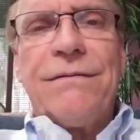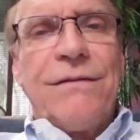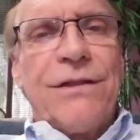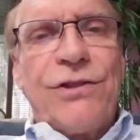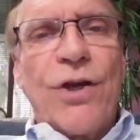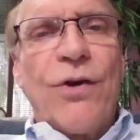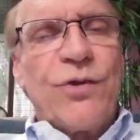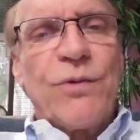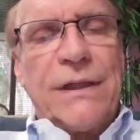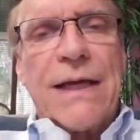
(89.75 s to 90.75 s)
The
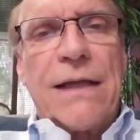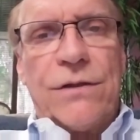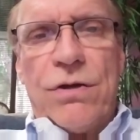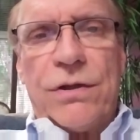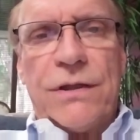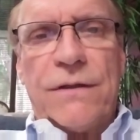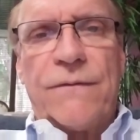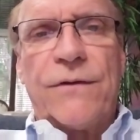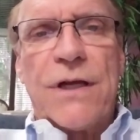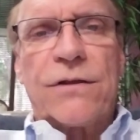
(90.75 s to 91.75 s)
show's really not long enough
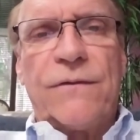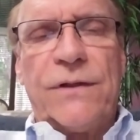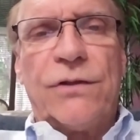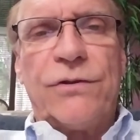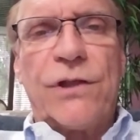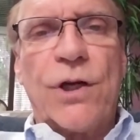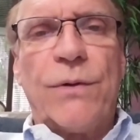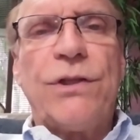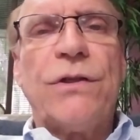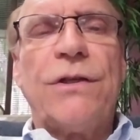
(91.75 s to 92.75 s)
for Dr. Phil to go
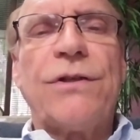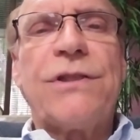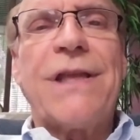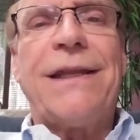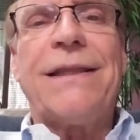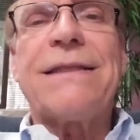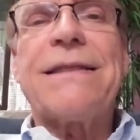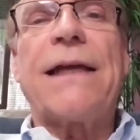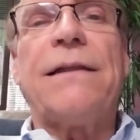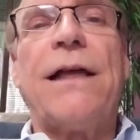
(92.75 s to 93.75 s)
into understanding the
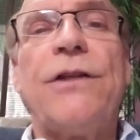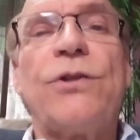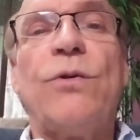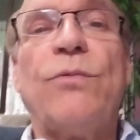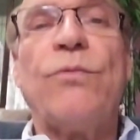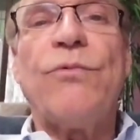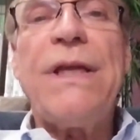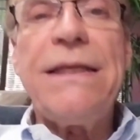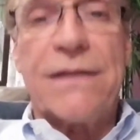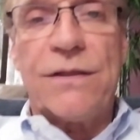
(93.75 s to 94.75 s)
psychological
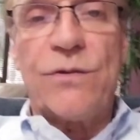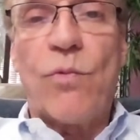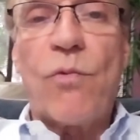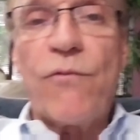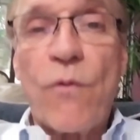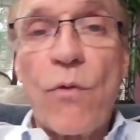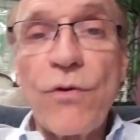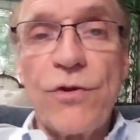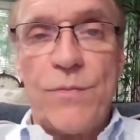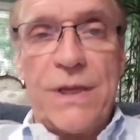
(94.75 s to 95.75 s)
reasons for
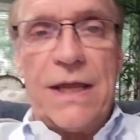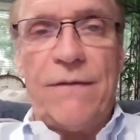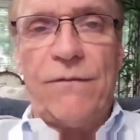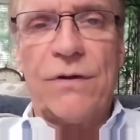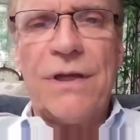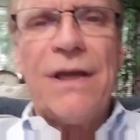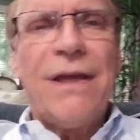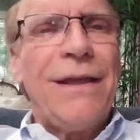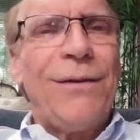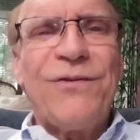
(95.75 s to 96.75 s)
their behavior.
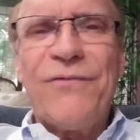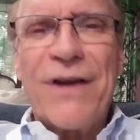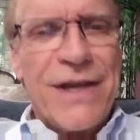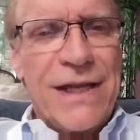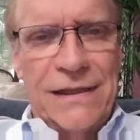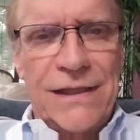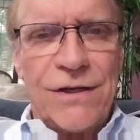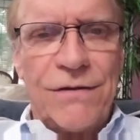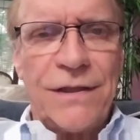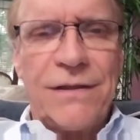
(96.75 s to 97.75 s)
It was very
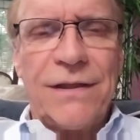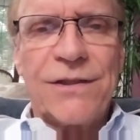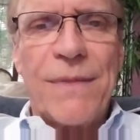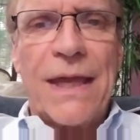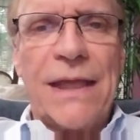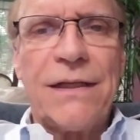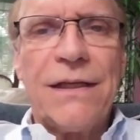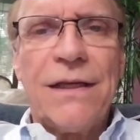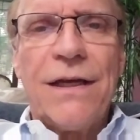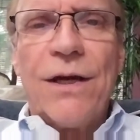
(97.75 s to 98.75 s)
clear that this man
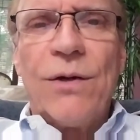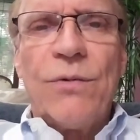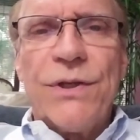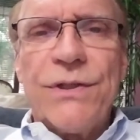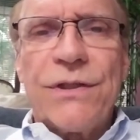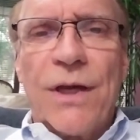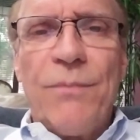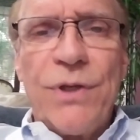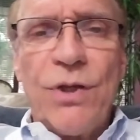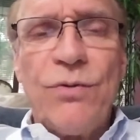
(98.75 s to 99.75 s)
was
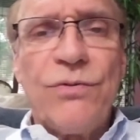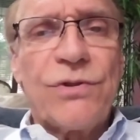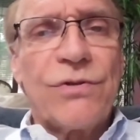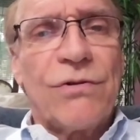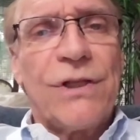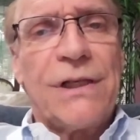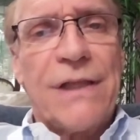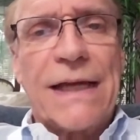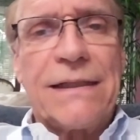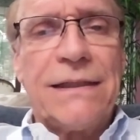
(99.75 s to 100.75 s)
abused or
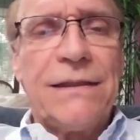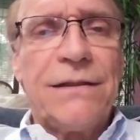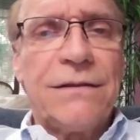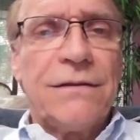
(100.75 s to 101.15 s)
neglected